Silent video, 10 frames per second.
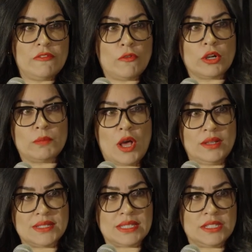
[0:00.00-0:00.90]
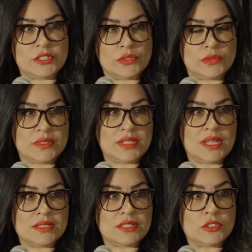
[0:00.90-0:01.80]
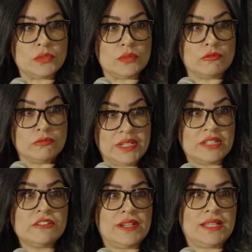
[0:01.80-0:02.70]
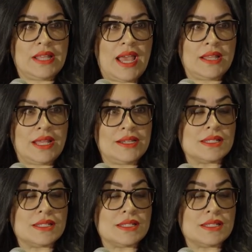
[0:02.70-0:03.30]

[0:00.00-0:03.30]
foreign policy issues is to reiterate that